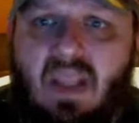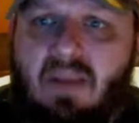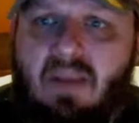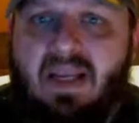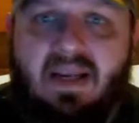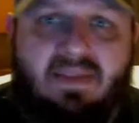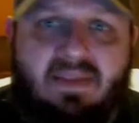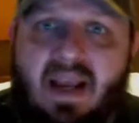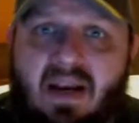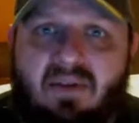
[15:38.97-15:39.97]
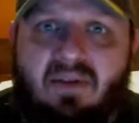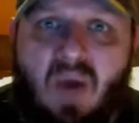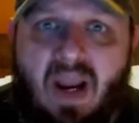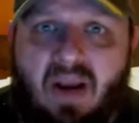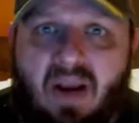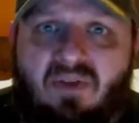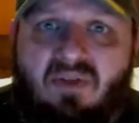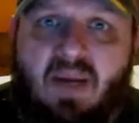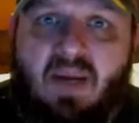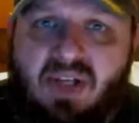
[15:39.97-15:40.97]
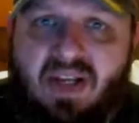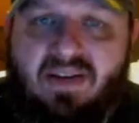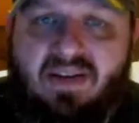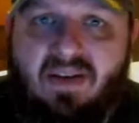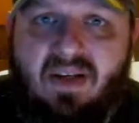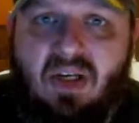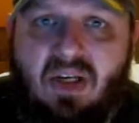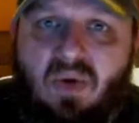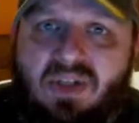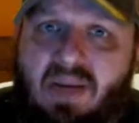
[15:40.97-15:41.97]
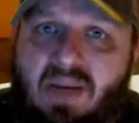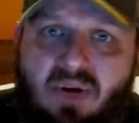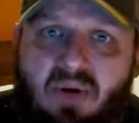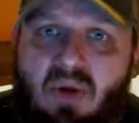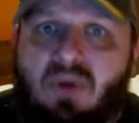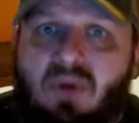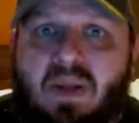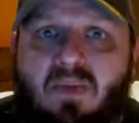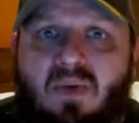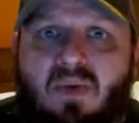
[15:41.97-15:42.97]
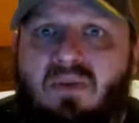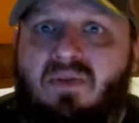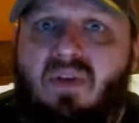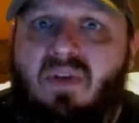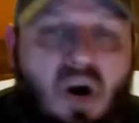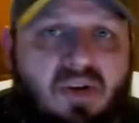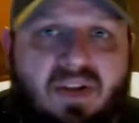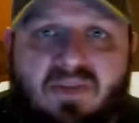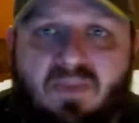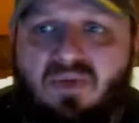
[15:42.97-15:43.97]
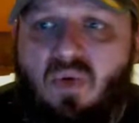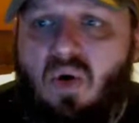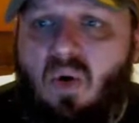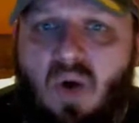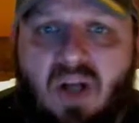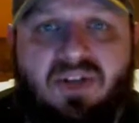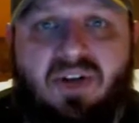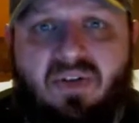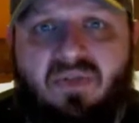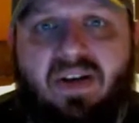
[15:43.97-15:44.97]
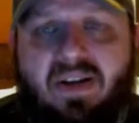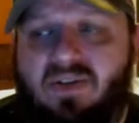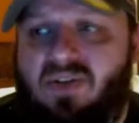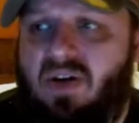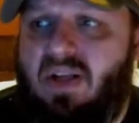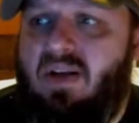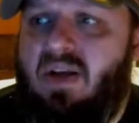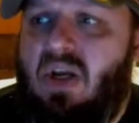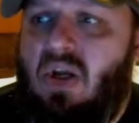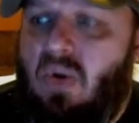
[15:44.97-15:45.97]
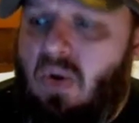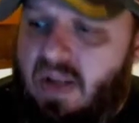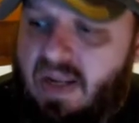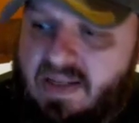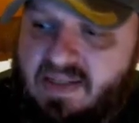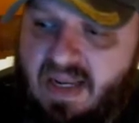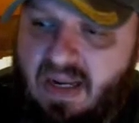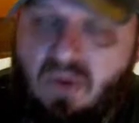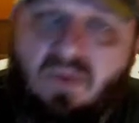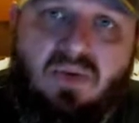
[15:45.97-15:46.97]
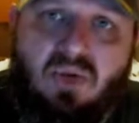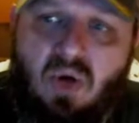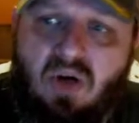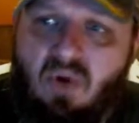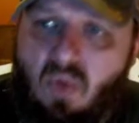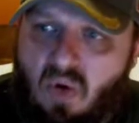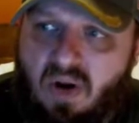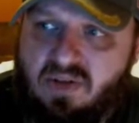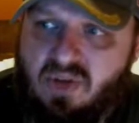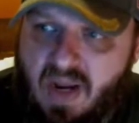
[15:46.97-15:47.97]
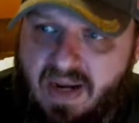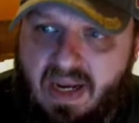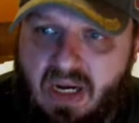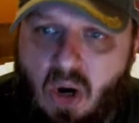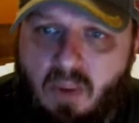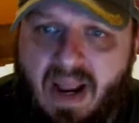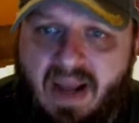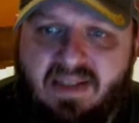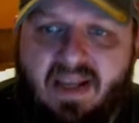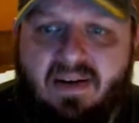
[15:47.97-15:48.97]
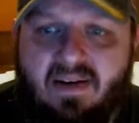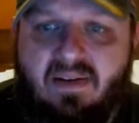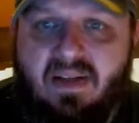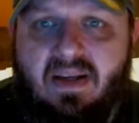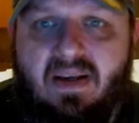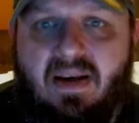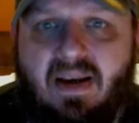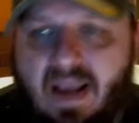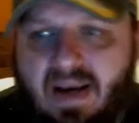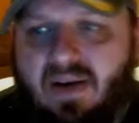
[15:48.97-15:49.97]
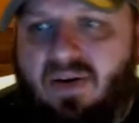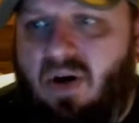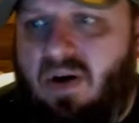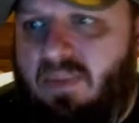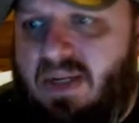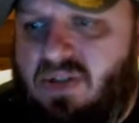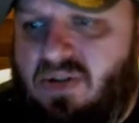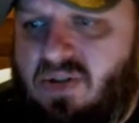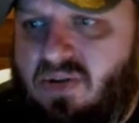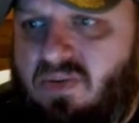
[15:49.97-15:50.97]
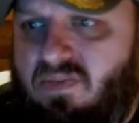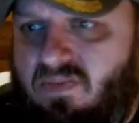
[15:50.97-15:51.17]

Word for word: and me getting that kind of a rant off of my chest, which I'm sure most people have heard this before or watched other videos on it, it is now 1201, so I can go back technically and hit Dark Dimensions